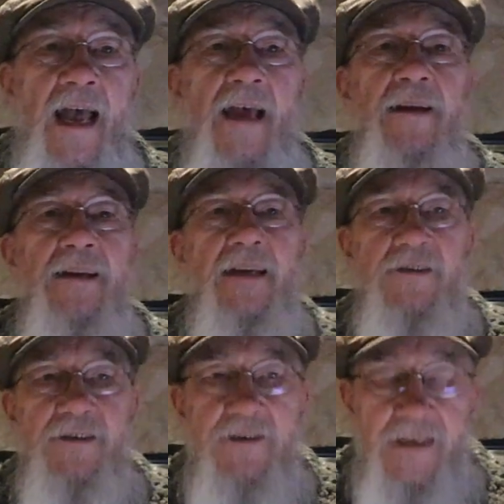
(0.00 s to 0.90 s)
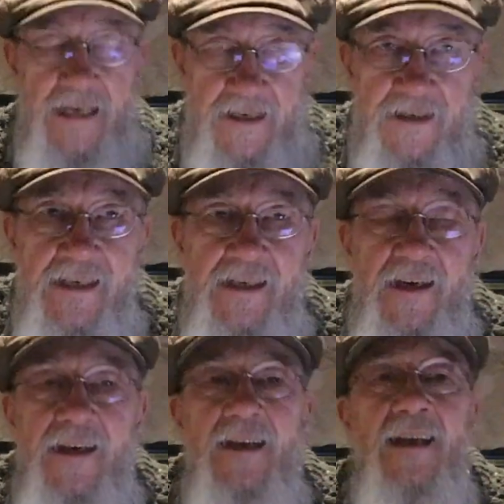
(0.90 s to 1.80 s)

And yes, indeed,